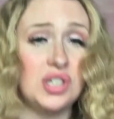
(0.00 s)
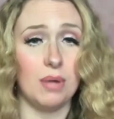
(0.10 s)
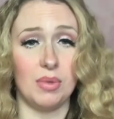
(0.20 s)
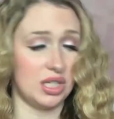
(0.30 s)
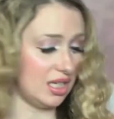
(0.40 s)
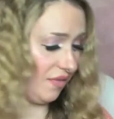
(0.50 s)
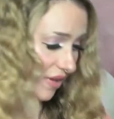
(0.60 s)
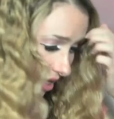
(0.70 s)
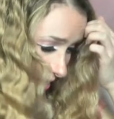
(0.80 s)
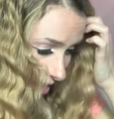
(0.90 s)
so much stuff
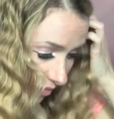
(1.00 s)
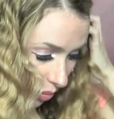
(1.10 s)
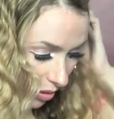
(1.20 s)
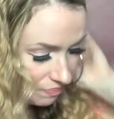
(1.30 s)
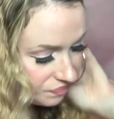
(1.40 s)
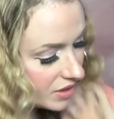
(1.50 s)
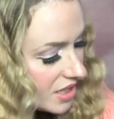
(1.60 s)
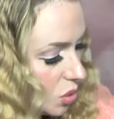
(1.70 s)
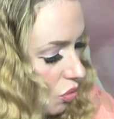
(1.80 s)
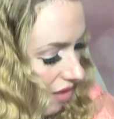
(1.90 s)
here, everyone.
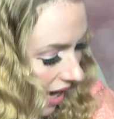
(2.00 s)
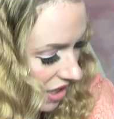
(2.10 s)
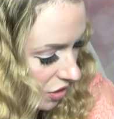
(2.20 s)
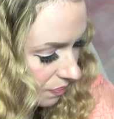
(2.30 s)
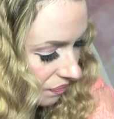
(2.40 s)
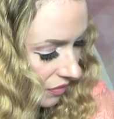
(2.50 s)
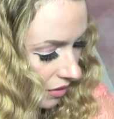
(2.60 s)
It's all random.